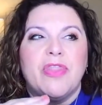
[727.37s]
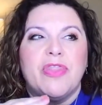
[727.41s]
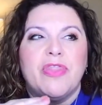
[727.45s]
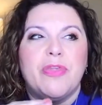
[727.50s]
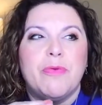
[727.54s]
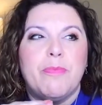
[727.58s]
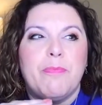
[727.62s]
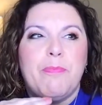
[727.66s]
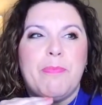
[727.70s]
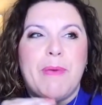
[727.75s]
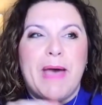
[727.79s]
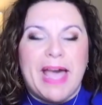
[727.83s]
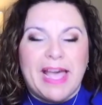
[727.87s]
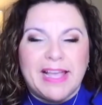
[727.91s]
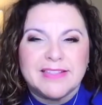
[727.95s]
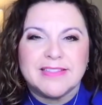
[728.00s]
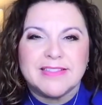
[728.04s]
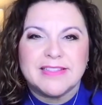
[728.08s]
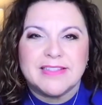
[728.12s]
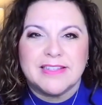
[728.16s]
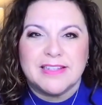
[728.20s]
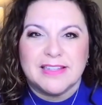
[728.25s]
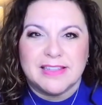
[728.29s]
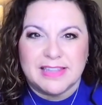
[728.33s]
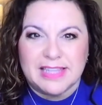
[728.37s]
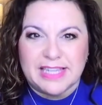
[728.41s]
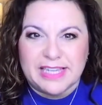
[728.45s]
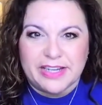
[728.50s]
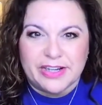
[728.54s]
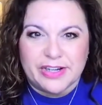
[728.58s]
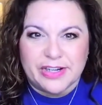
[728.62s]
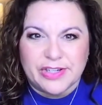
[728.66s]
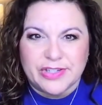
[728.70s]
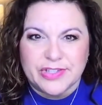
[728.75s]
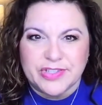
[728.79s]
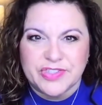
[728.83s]
The best
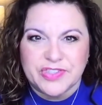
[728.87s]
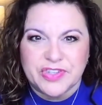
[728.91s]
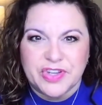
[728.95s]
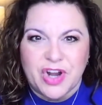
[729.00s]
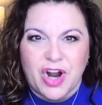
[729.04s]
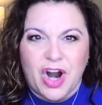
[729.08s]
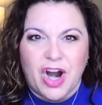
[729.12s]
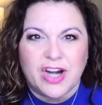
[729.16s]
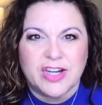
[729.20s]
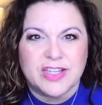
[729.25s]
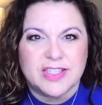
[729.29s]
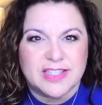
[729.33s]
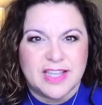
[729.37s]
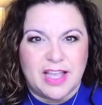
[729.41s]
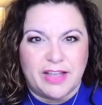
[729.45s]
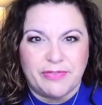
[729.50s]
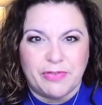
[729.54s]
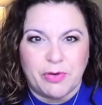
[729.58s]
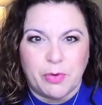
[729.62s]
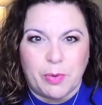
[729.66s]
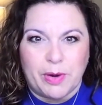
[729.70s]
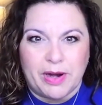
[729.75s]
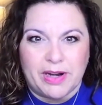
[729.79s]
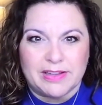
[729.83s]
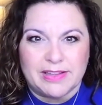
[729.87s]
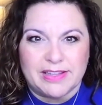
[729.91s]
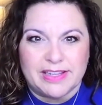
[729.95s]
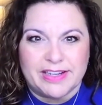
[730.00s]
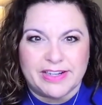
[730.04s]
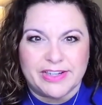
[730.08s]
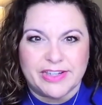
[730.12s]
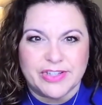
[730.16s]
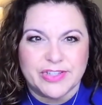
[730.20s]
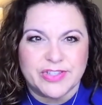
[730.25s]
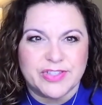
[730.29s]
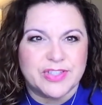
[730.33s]
leaders are self-aware
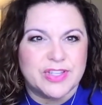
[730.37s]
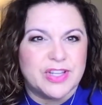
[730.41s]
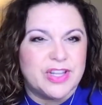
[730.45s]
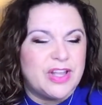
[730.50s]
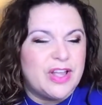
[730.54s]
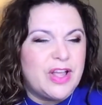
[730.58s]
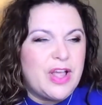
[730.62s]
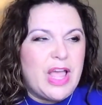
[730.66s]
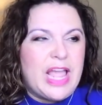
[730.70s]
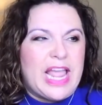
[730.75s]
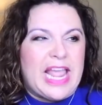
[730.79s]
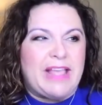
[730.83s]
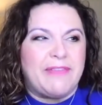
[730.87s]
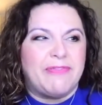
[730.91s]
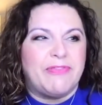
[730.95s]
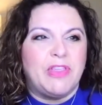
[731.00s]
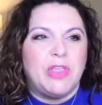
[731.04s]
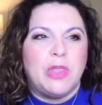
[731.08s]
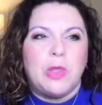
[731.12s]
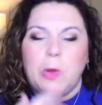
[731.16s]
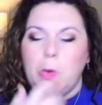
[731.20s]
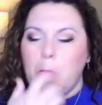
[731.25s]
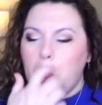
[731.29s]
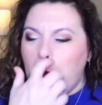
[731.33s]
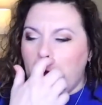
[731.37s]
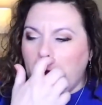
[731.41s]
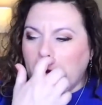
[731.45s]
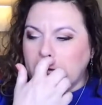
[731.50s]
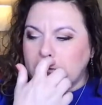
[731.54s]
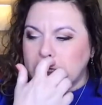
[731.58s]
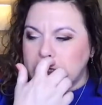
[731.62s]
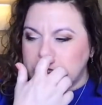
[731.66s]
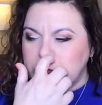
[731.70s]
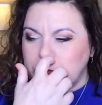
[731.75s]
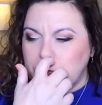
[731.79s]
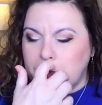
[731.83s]
leaders. If you walk
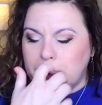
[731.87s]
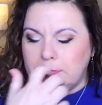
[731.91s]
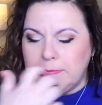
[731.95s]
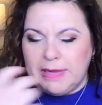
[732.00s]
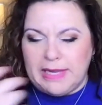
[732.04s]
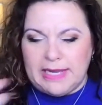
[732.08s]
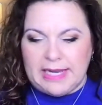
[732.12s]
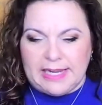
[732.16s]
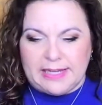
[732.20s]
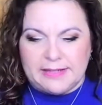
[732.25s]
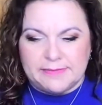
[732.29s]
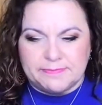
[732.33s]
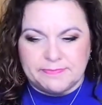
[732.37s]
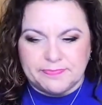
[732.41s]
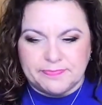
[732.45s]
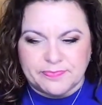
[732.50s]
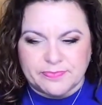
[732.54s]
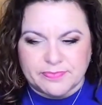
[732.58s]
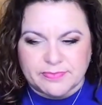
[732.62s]
into a meeting